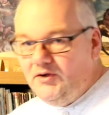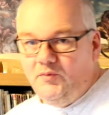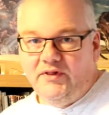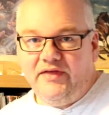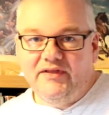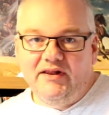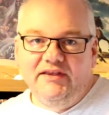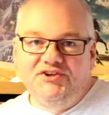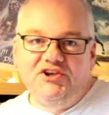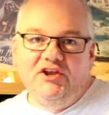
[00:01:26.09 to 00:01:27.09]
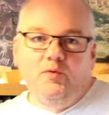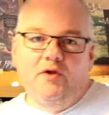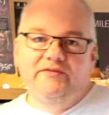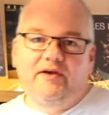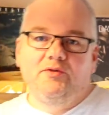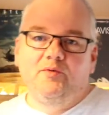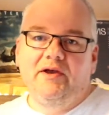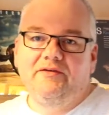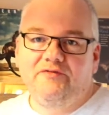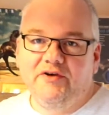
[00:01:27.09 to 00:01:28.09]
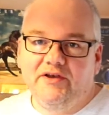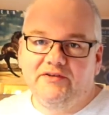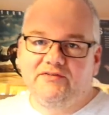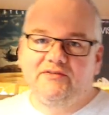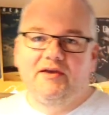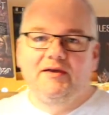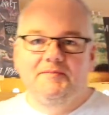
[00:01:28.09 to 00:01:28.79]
We'll get the cliched ones out the way first.